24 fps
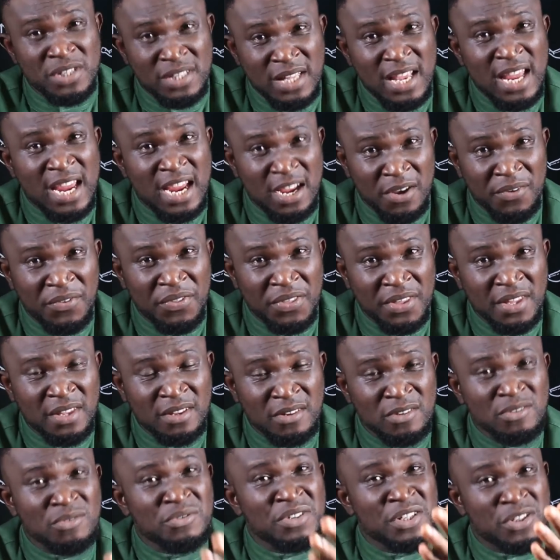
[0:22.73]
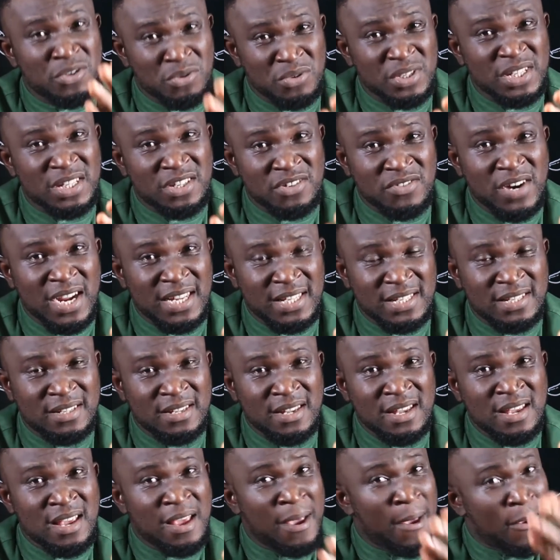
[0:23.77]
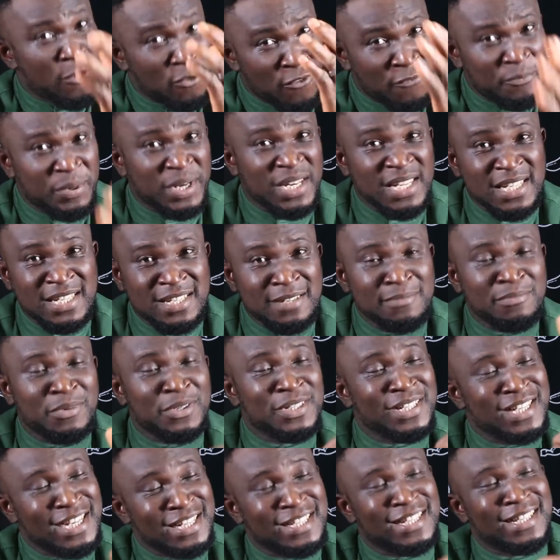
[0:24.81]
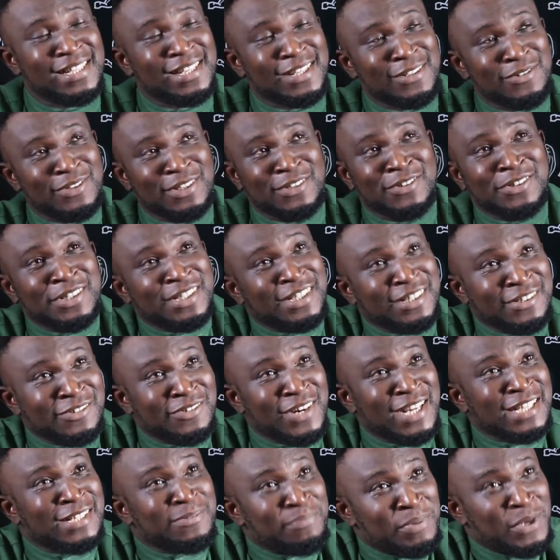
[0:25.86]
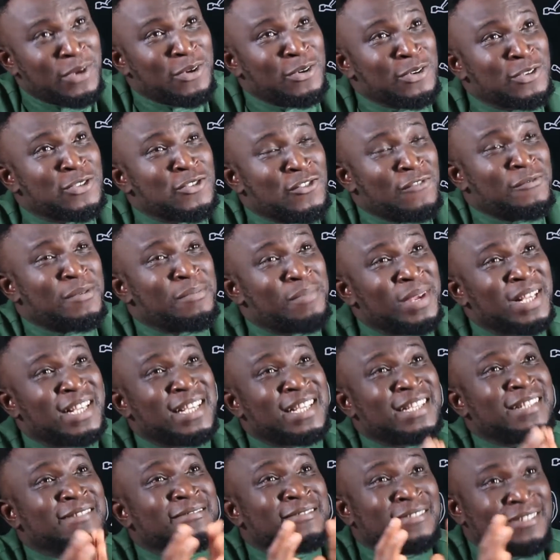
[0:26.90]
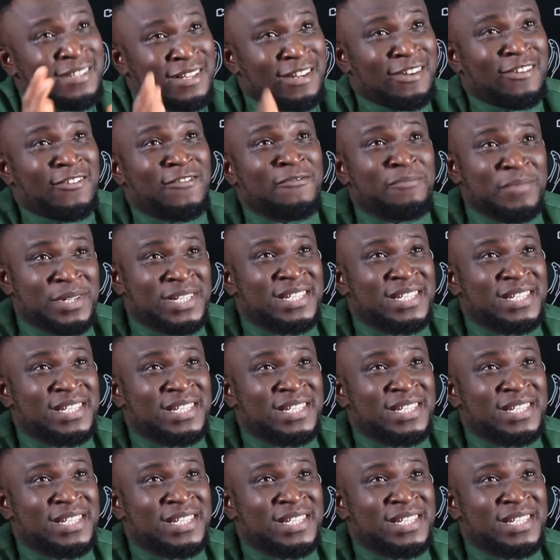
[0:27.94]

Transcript: to stay healthy, you need to eat right. You've been eating, but yet they tell you you're not eating right because you're making a lot of